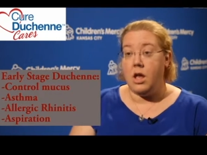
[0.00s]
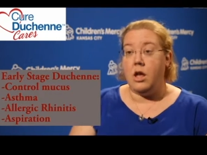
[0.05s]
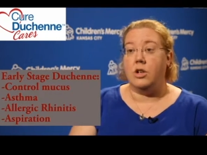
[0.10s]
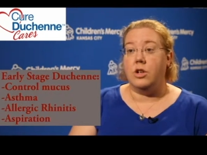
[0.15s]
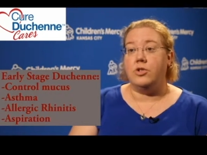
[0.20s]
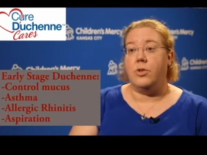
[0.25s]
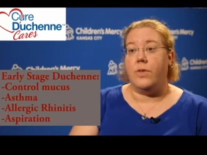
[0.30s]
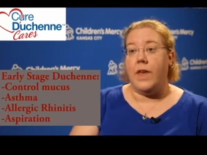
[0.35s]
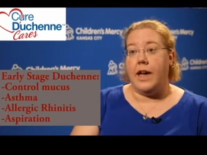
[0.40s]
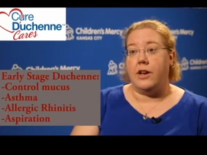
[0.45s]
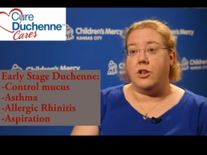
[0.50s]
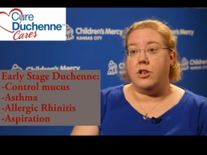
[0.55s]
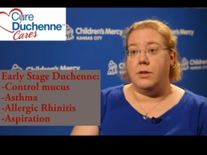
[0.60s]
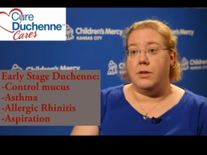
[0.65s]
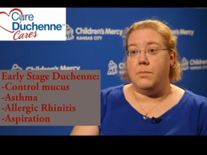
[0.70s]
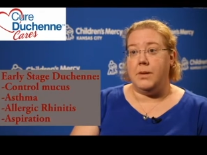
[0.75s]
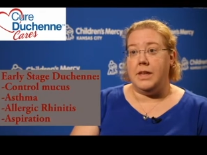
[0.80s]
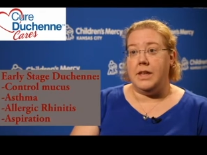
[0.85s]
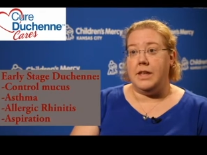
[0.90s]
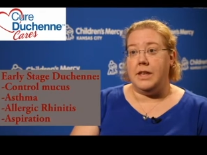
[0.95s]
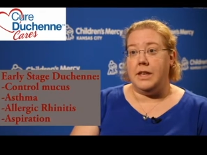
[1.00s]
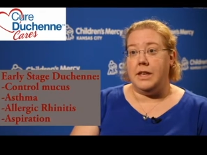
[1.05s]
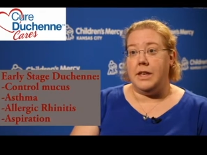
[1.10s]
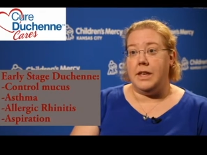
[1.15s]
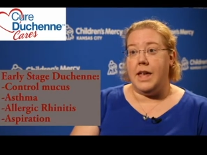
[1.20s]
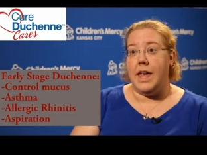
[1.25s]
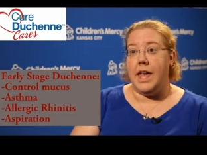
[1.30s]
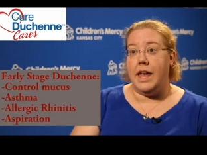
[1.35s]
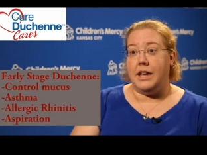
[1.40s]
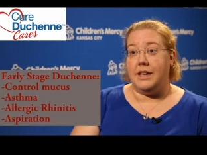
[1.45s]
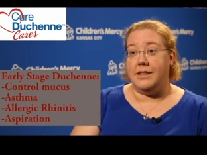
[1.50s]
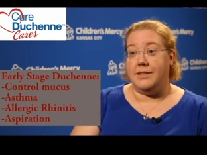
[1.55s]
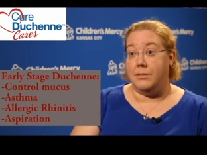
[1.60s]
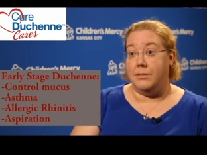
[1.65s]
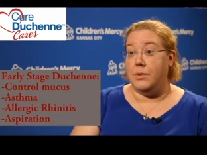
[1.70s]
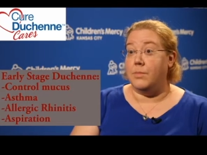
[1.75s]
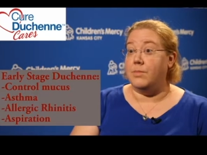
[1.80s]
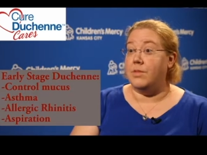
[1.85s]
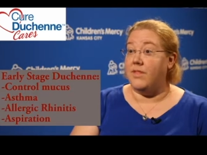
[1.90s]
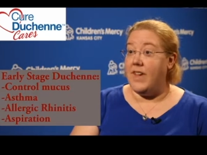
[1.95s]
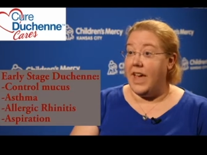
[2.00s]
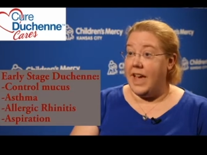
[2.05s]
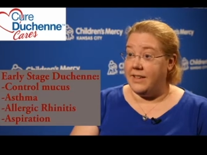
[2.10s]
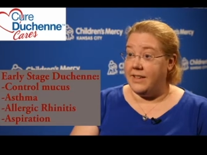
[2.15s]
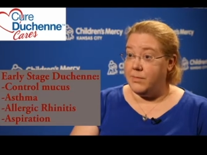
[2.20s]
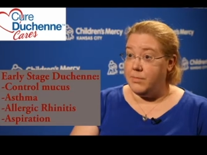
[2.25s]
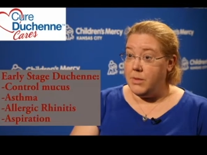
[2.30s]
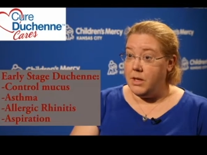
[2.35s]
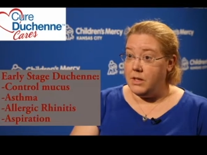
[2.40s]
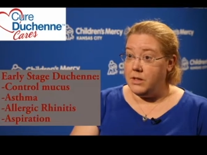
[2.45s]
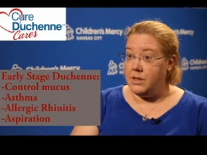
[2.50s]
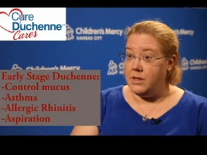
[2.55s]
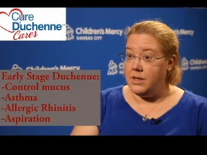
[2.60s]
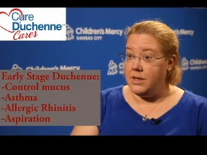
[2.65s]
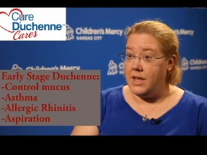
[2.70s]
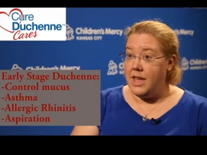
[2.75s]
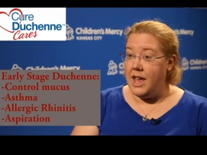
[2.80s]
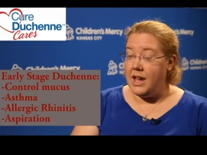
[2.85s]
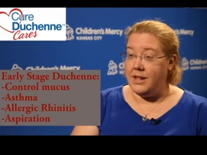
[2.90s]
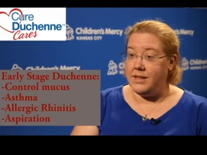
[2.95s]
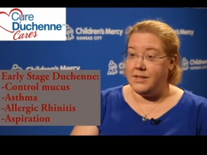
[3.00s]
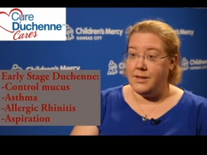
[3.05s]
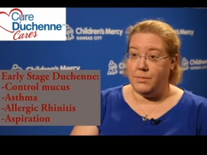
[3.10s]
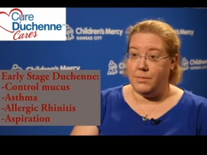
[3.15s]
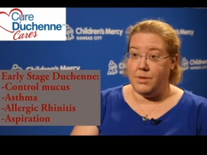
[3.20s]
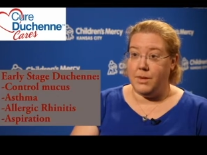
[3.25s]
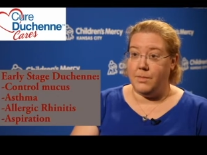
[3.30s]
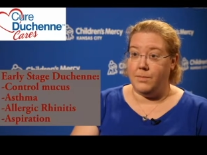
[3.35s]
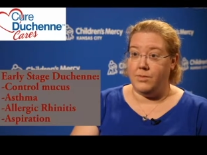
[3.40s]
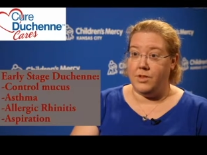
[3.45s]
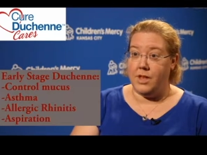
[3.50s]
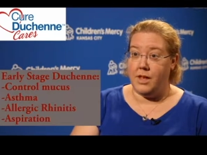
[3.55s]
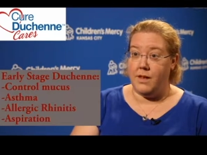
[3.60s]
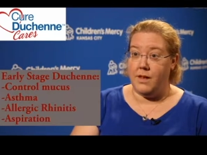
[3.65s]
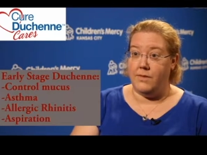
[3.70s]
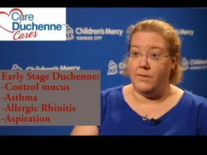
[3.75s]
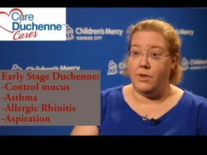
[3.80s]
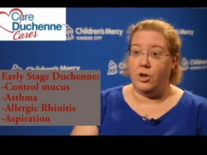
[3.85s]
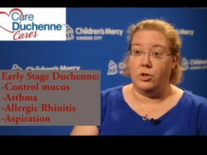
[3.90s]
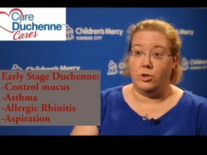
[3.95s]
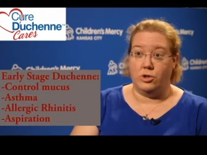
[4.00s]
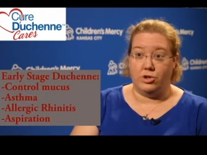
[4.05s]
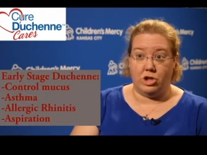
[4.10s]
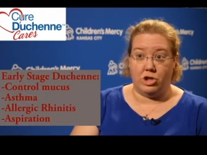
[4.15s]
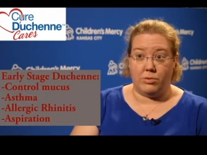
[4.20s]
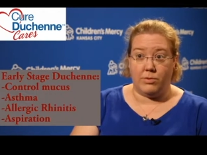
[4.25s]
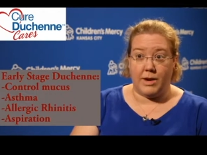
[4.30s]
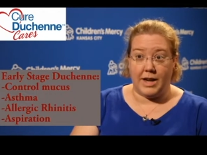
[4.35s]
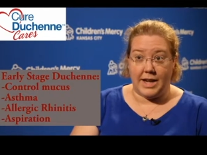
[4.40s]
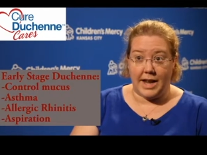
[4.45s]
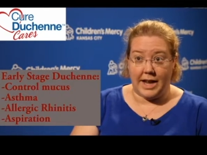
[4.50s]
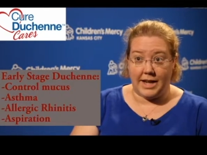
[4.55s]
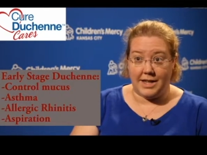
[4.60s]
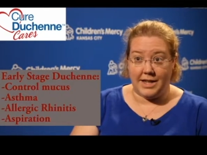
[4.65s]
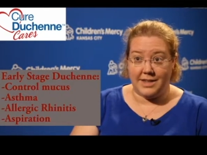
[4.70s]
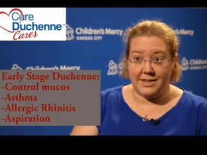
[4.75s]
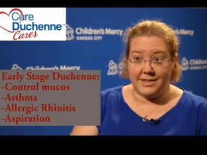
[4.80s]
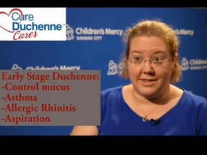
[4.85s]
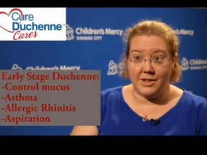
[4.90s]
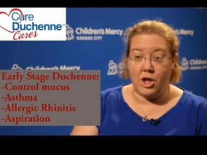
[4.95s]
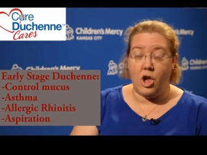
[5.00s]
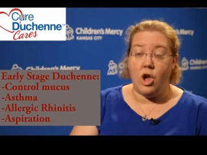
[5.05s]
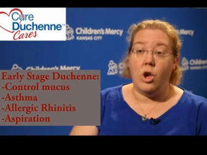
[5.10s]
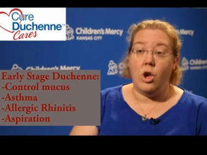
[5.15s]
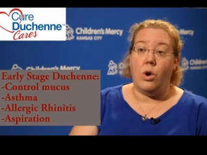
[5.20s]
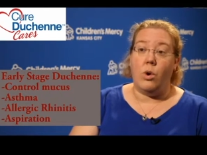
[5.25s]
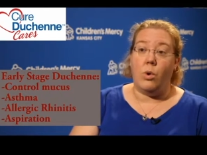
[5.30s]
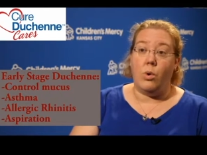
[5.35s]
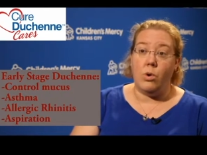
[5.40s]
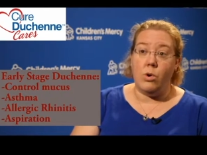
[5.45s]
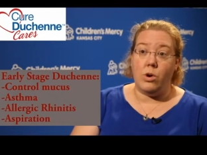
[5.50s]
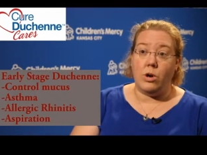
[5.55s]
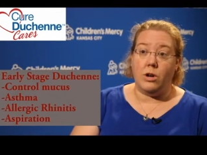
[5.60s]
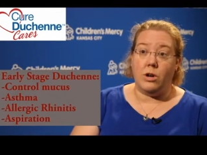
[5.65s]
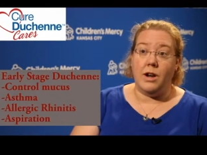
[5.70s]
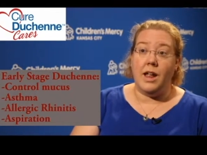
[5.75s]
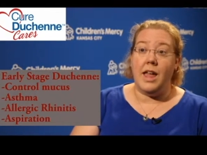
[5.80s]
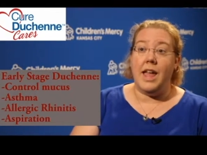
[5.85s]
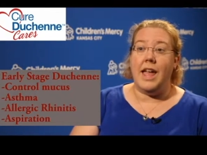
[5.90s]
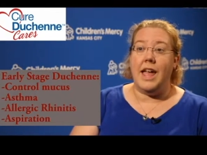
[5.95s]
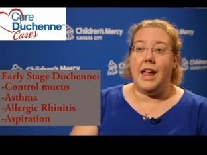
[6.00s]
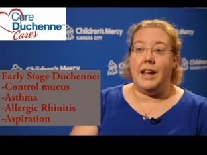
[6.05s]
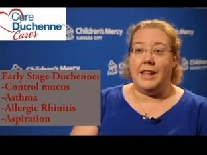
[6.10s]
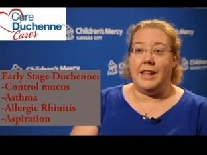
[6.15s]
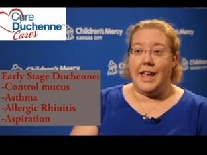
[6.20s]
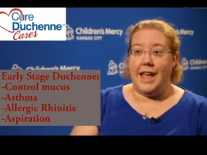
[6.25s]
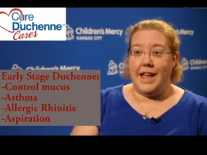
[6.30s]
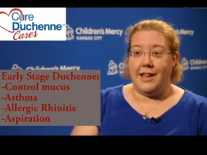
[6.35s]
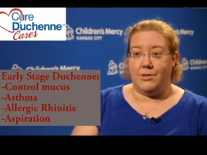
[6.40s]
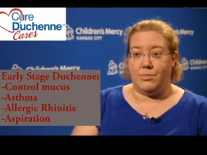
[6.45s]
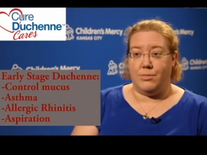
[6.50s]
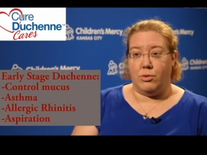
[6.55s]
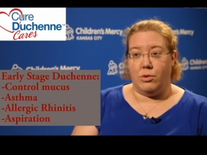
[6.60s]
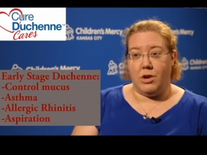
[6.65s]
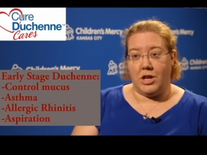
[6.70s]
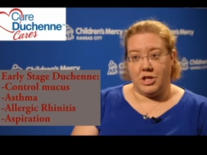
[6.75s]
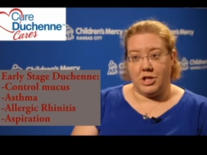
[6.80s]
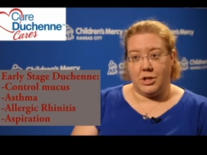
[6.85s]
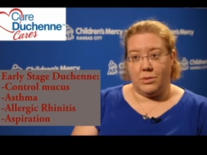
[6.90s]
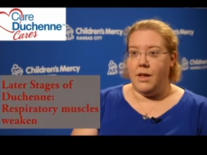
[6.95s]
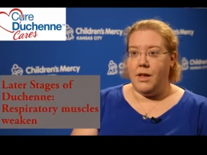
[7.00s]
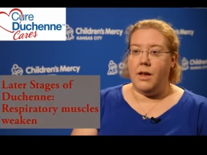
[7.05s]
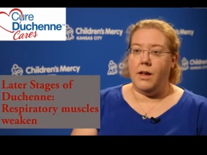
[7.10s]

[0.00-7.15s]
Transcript: So that could be any symptoms of asthma, any symptoms of allergic rhinitis, or any aspiration.